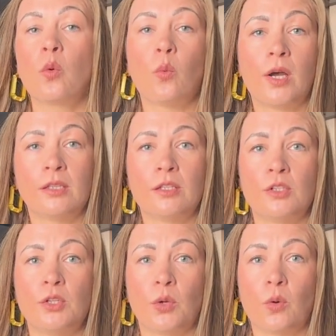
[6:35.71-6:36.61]
one
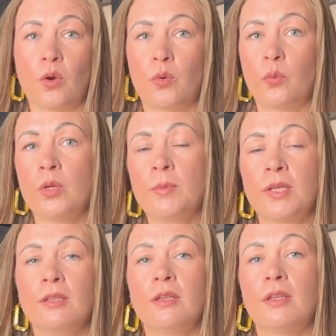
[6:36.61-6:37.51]
Dior
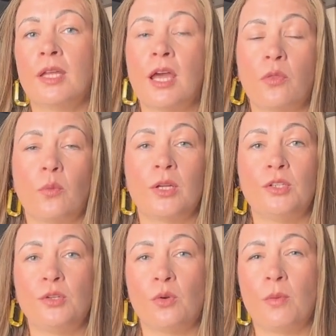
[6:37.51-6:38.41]
women, another
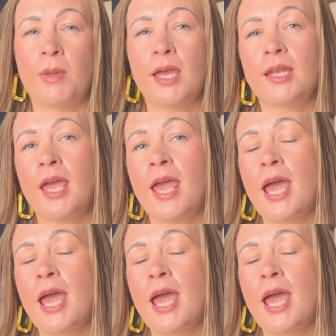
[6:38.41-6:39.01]
one Dior men,